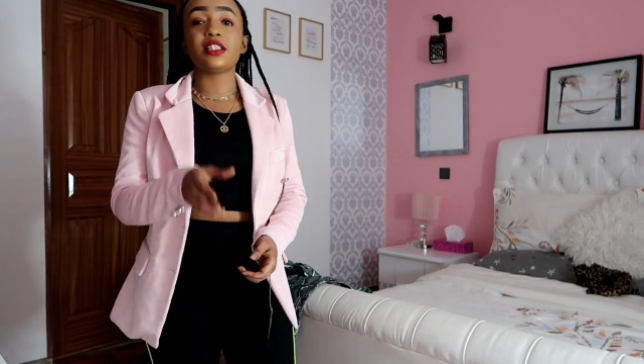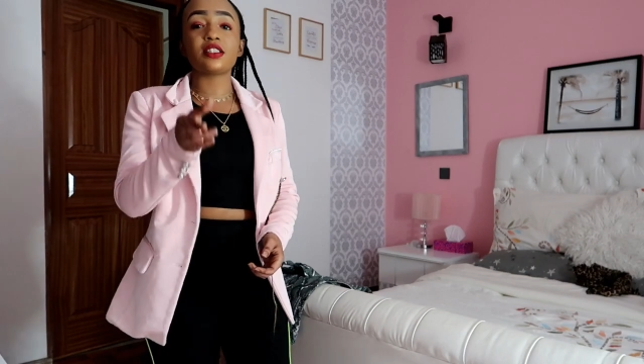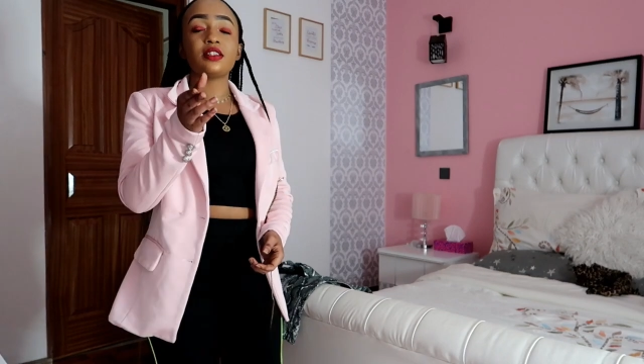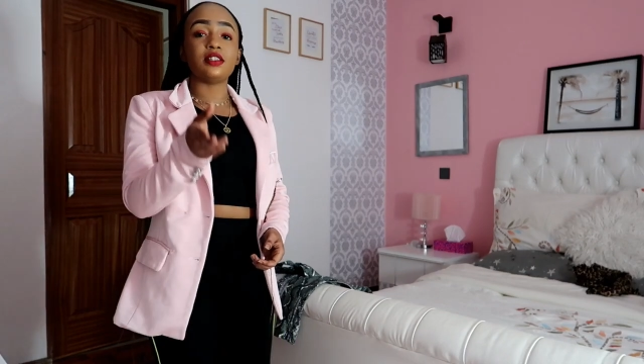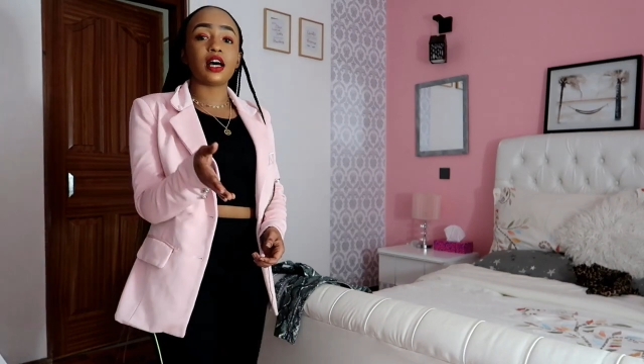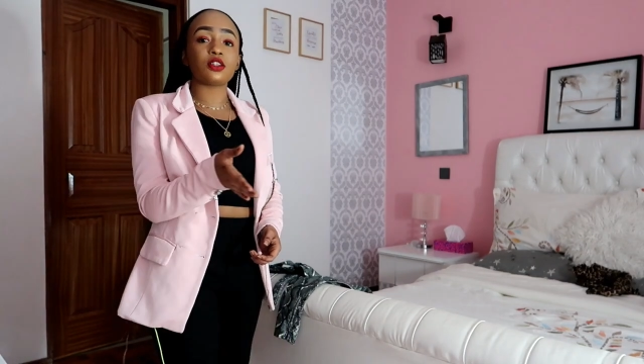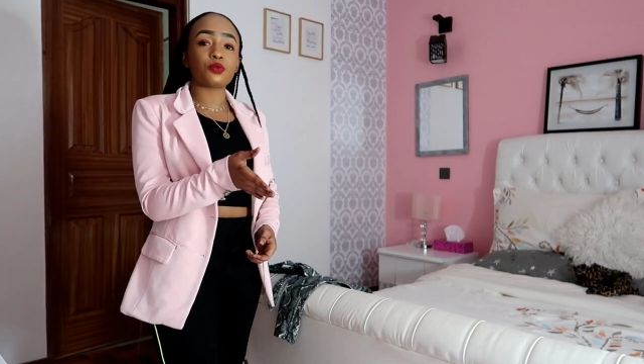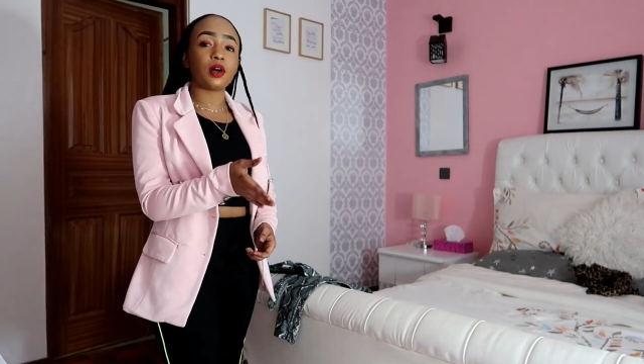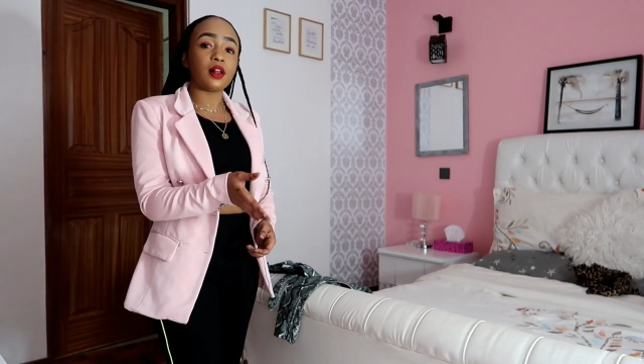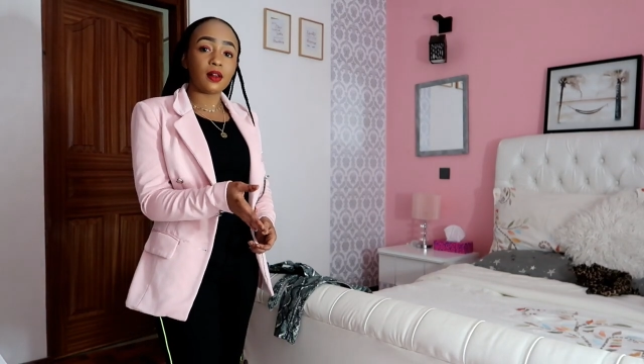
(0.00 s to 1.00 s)
just does
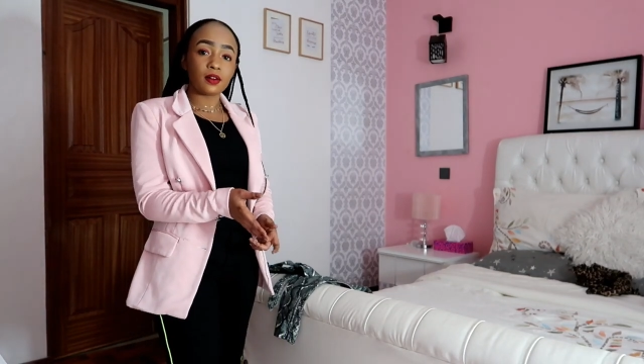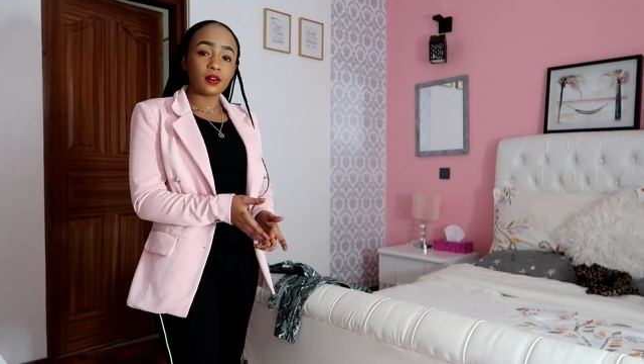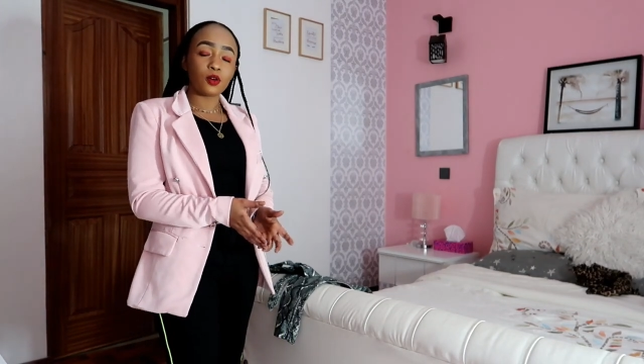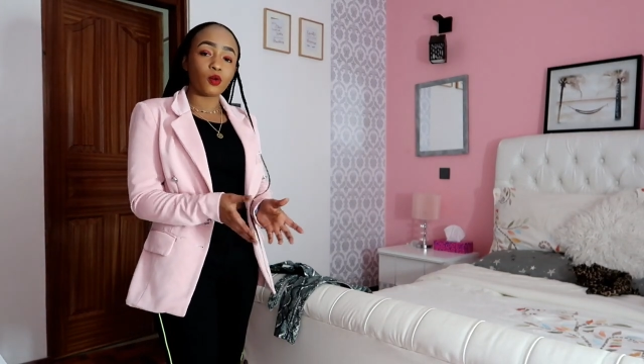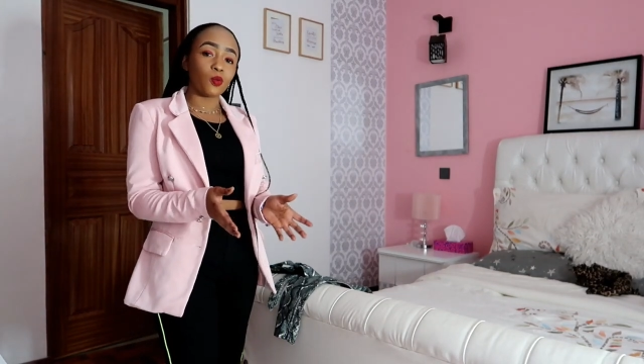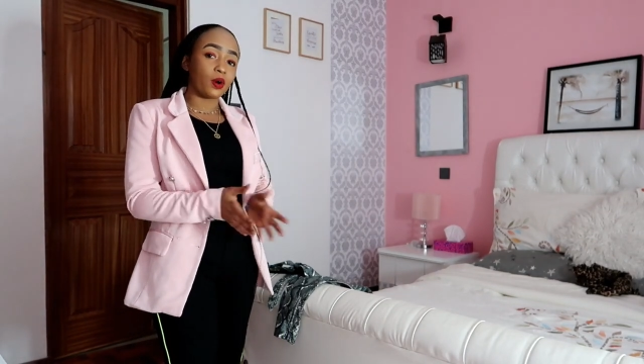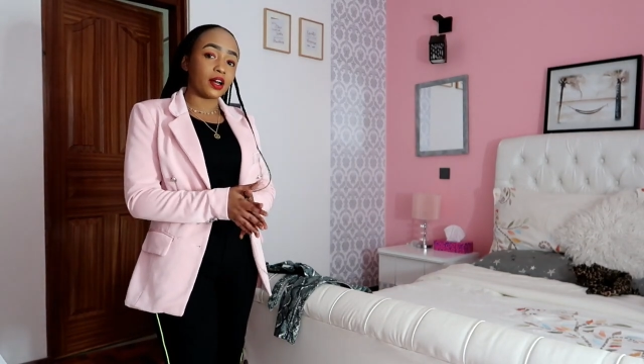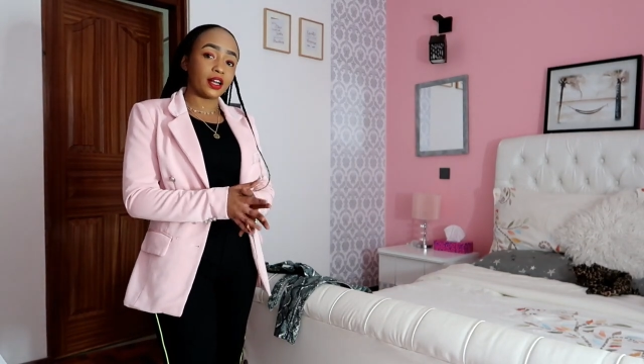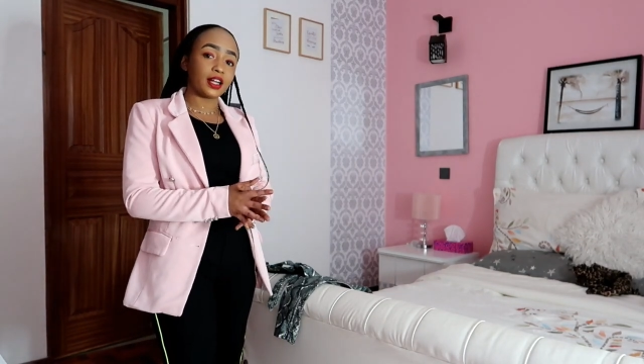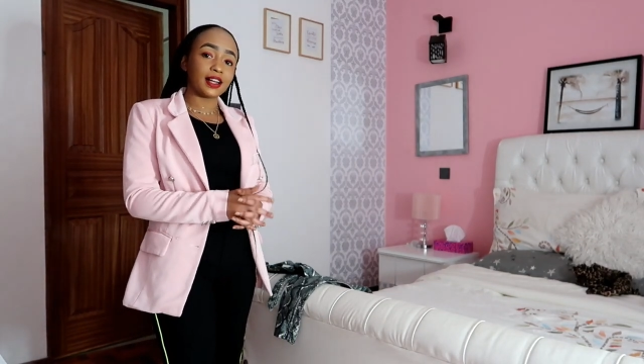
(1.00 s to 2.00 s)
well
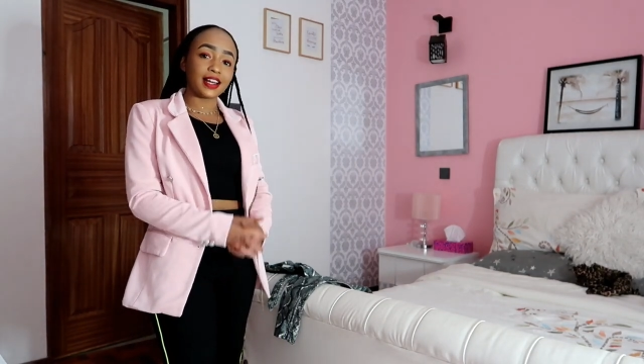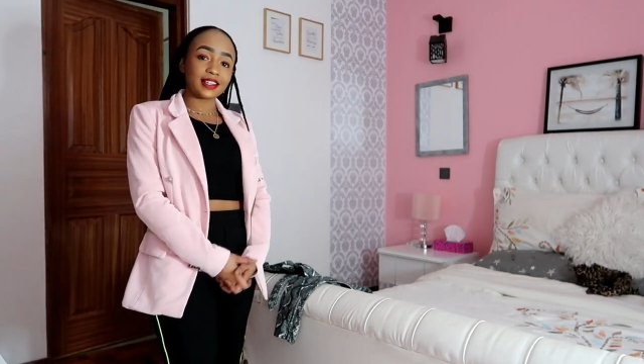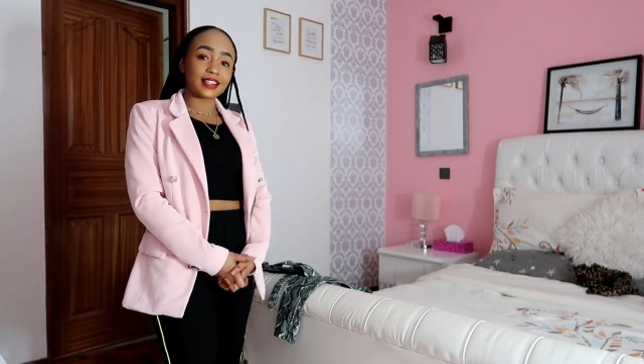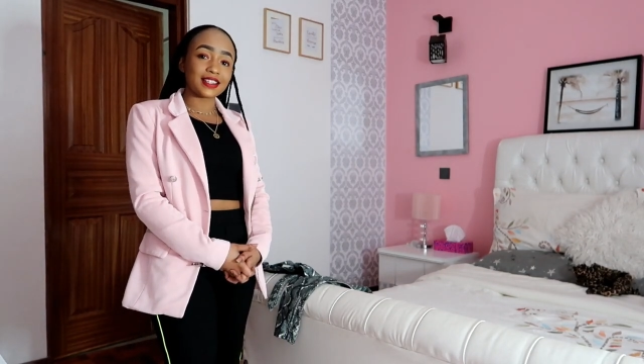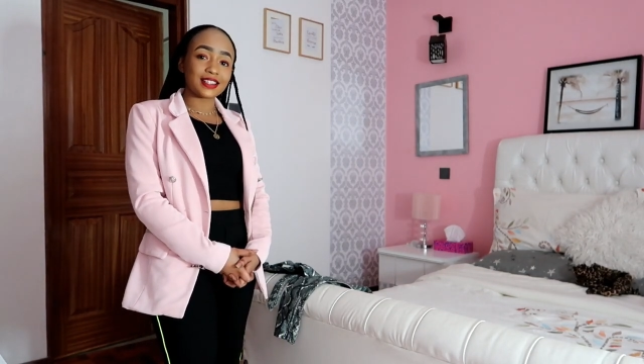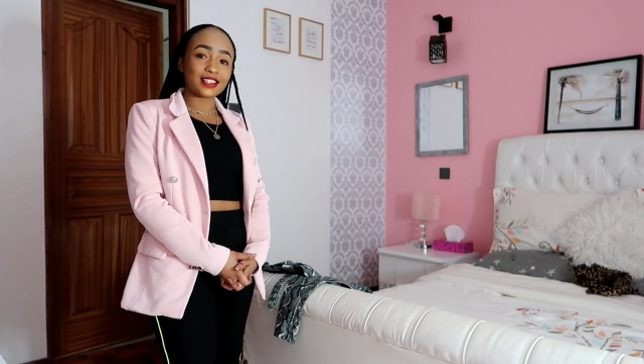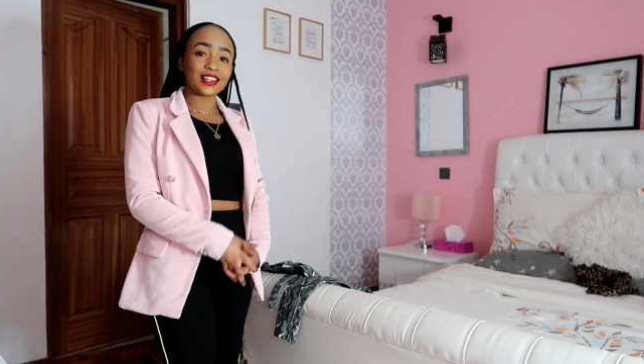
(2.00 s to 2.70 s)
wearing it like this.